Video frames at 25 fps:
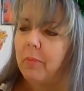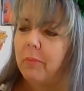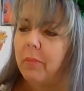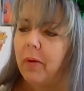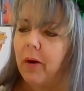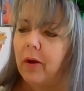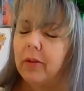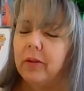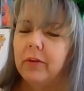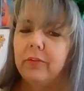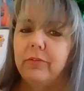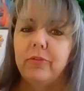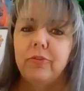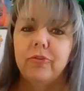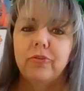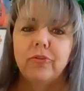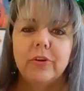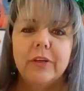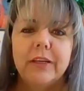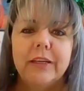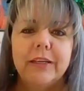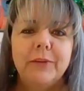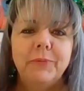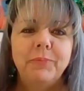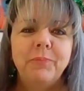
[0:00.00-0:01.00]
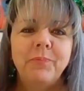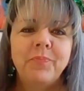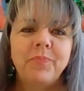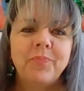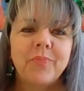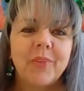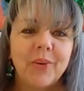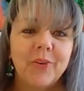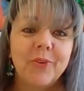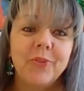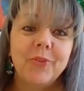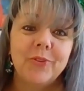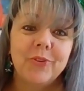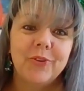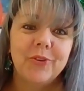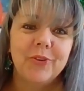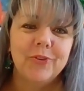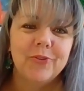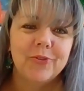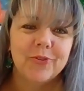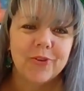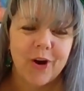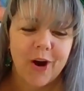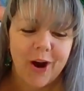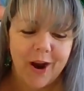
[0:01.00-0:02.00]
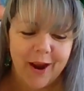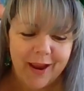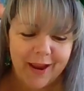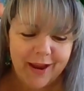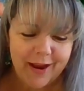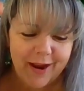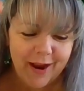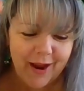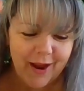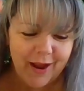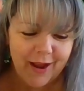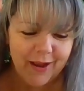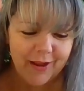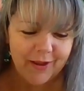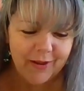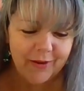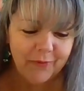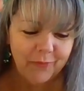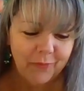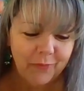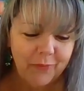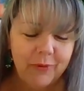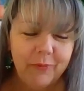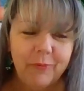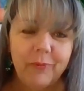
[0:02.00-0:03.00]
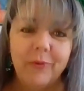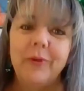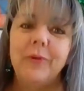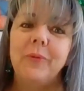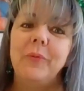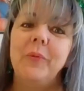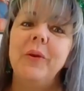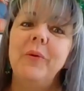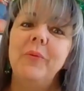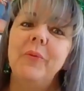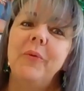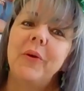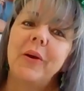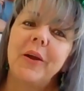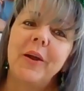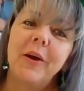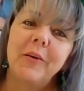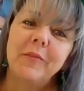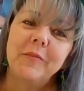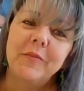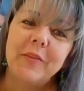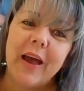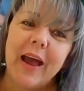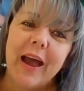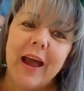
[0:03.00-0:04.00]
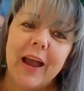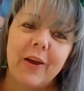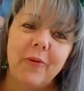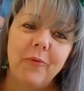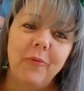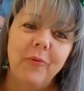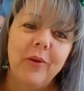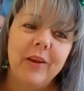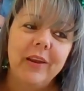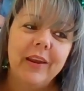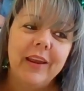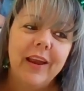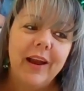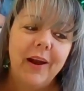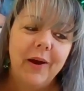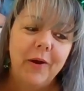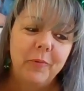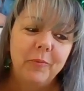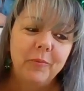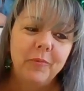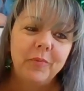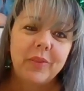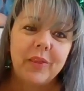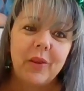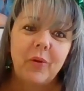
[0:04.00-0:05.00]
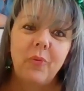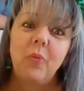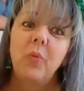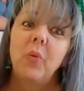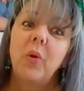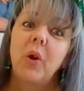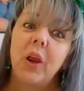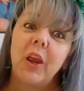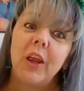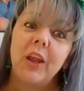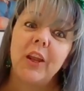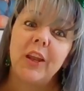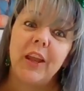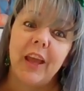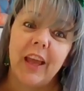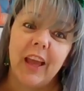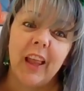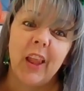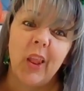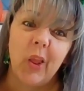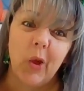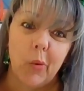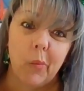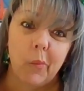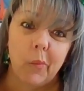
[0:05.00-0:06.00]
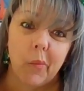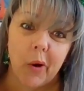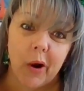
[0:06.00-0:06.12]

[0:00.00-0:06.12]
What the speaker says: ball of string to dry, we will come back. We're going to take a little